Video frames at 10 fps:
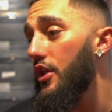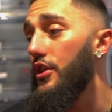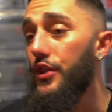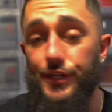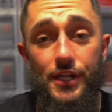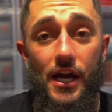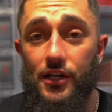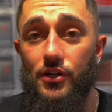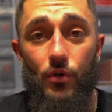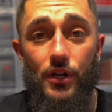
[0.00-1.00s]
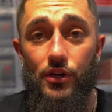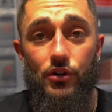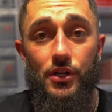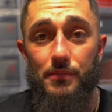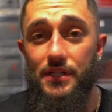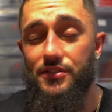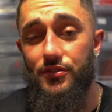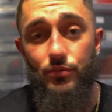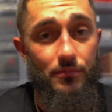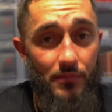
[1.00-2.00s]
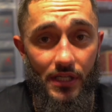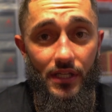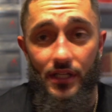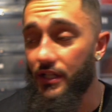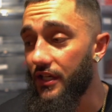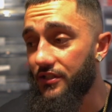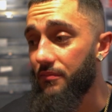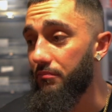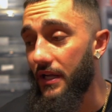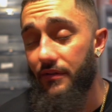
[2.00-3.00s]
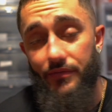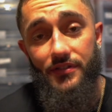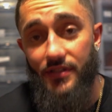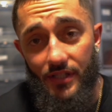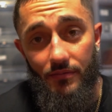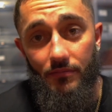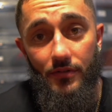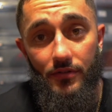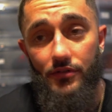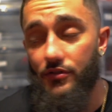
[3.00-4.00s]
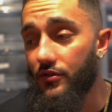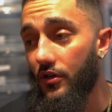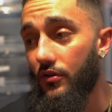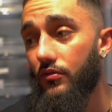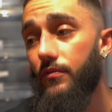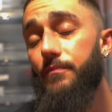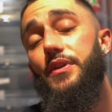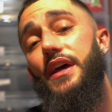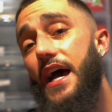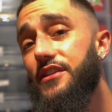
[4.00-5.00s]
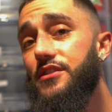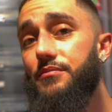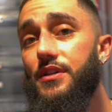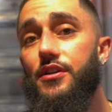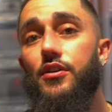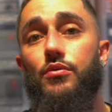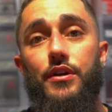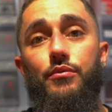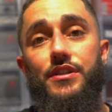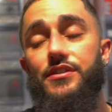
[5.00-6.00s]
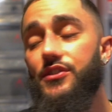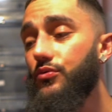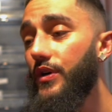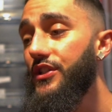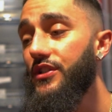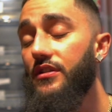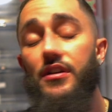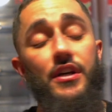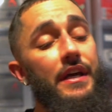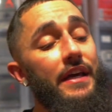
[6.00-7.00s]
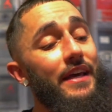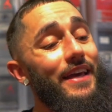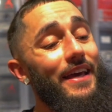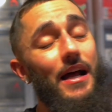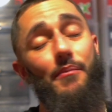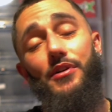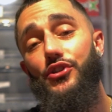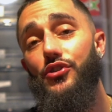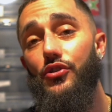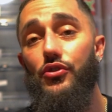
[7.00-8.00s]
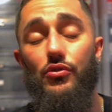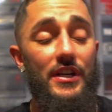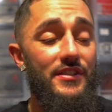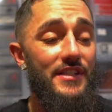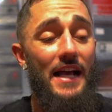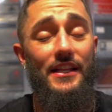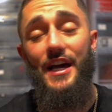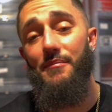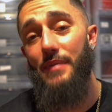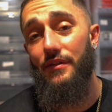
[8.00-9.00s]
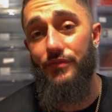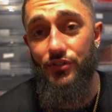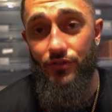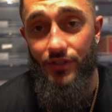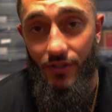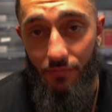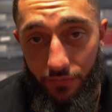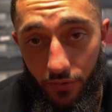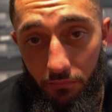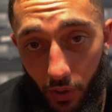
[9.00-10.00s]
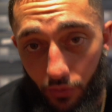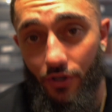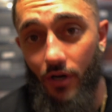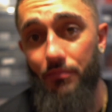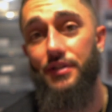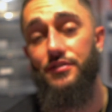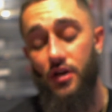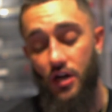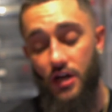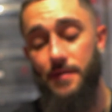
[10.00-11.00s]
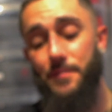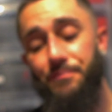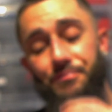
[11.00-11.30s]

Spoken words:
They're not going to want to go into business with me unless it benefits them. So it has to be a win-win situation. And I'm going to show you exactly how beneficial this could be for both companies. All right.